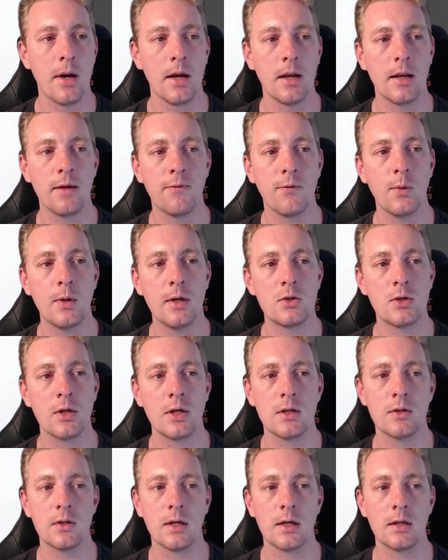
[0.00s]
But if we
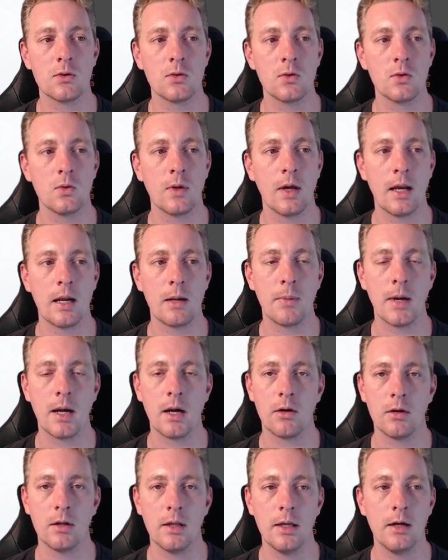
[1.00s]
change that to a
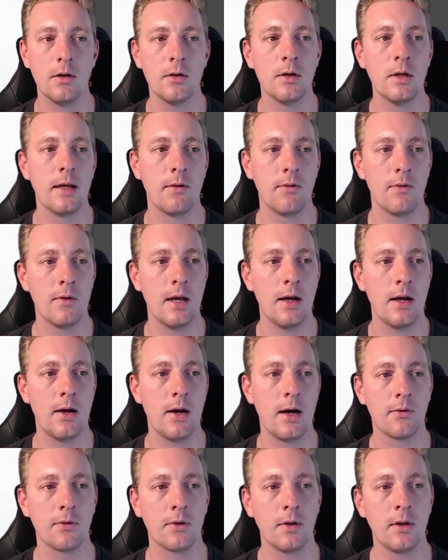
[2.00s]
parallel, it's now
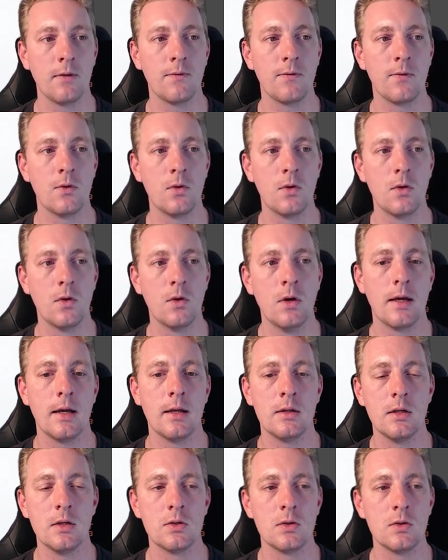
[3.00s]
asking for
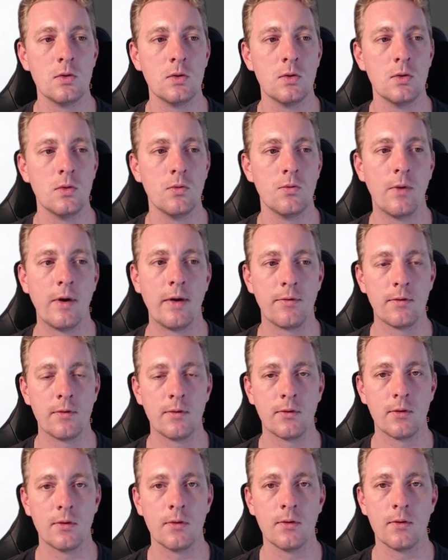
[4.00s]
additional
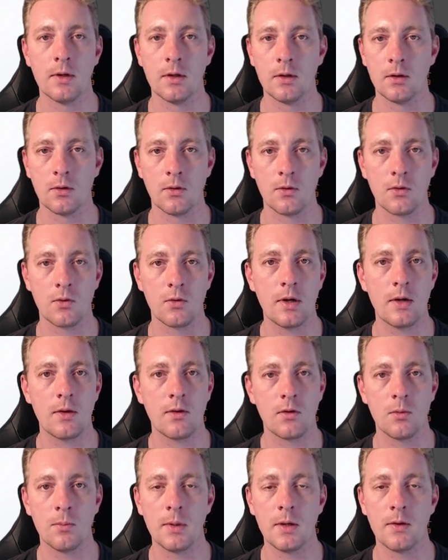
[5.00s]
references and constraints
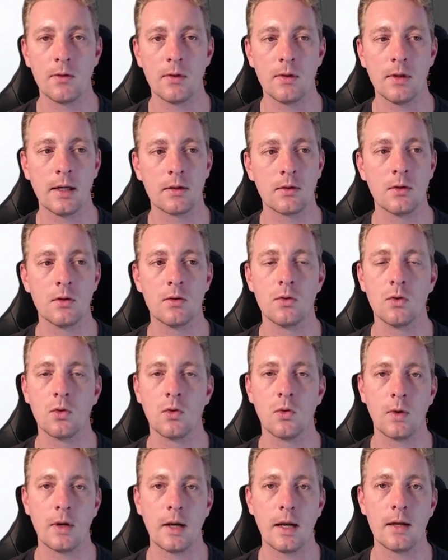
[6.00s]
to be selected to
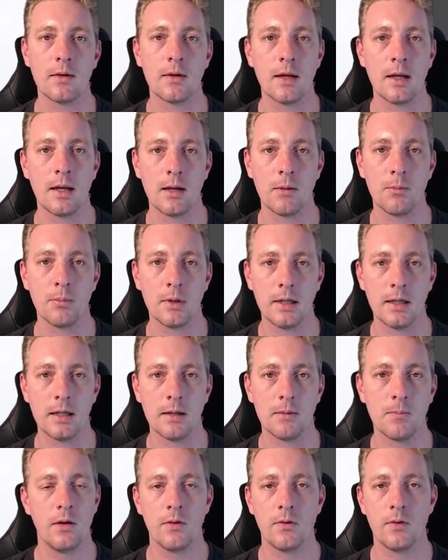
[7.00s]
create a plane.
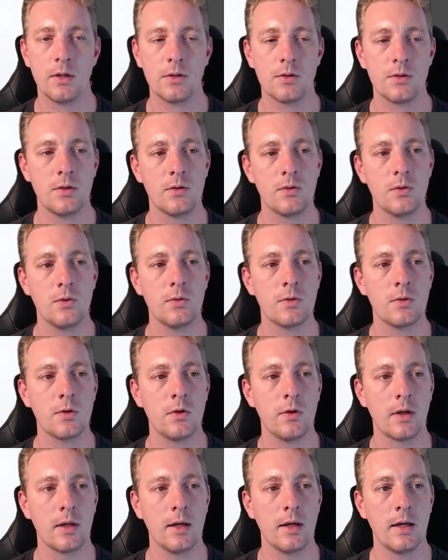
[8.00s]
Such is also
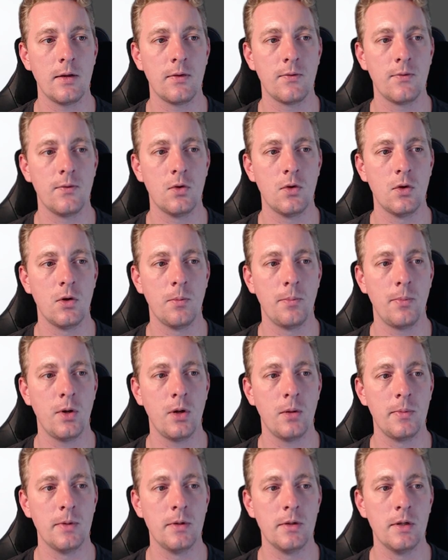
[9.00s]
the case for
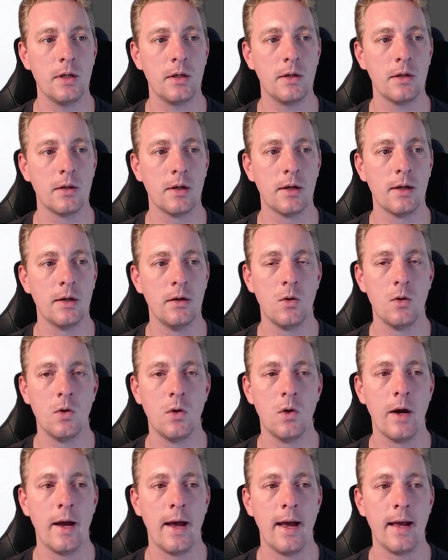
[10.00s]
perpendicular
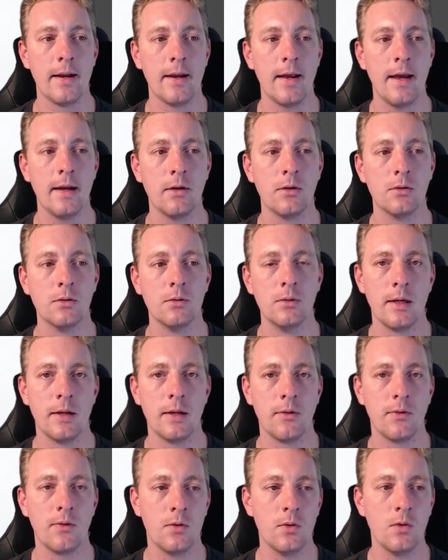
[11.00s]
or at angle.
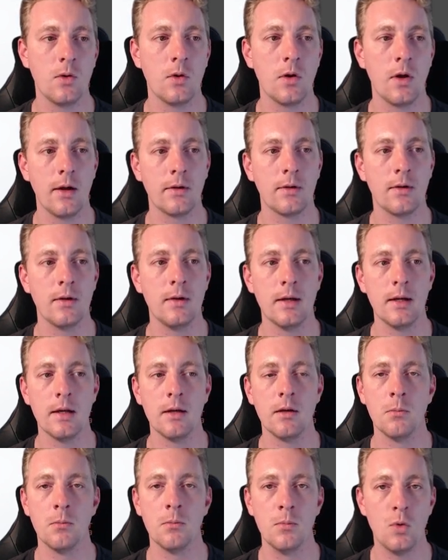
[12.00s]
It's still going to need
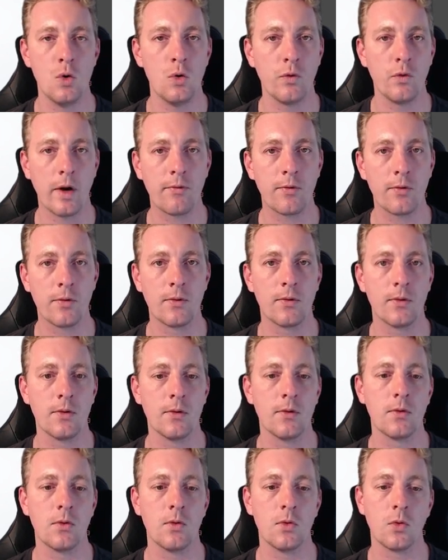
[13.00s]
more
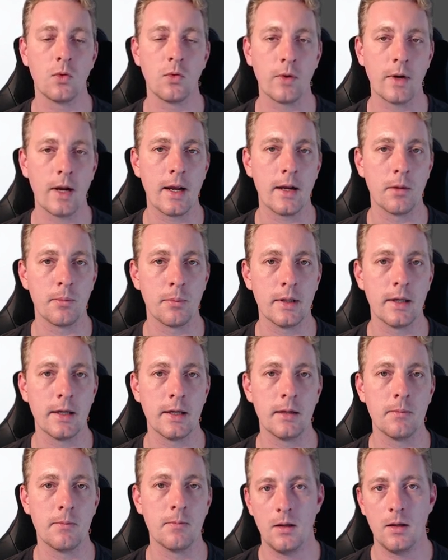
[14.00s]
references to create a
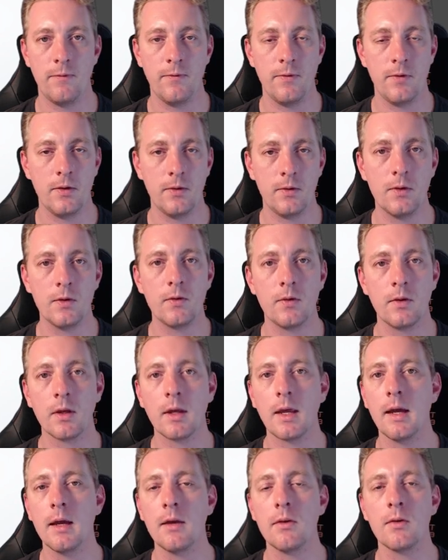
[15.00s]
plane. If this is the
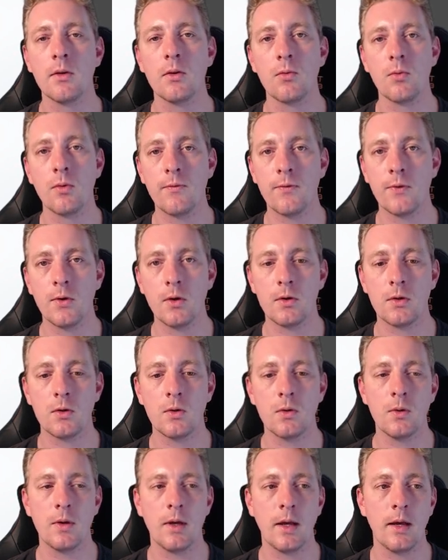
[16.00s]
case, it's referred
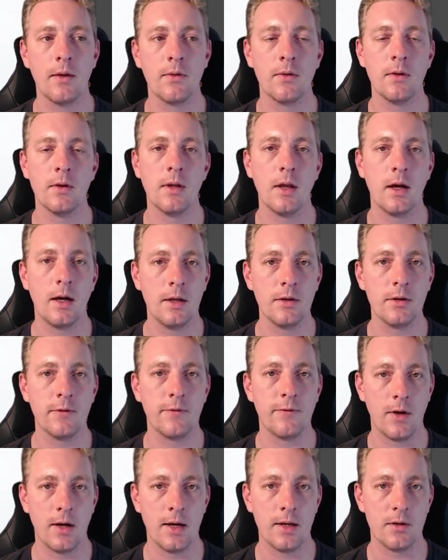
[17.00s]
to as an
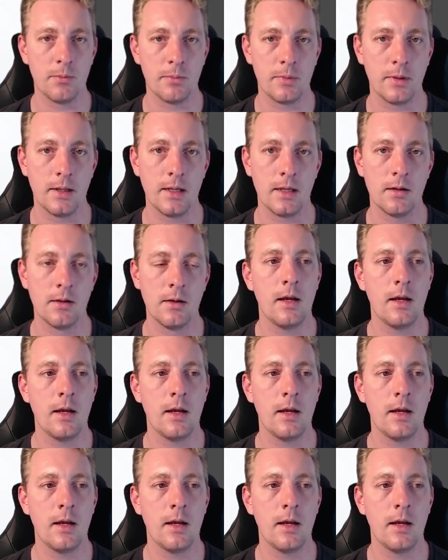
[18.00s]
undefined plane.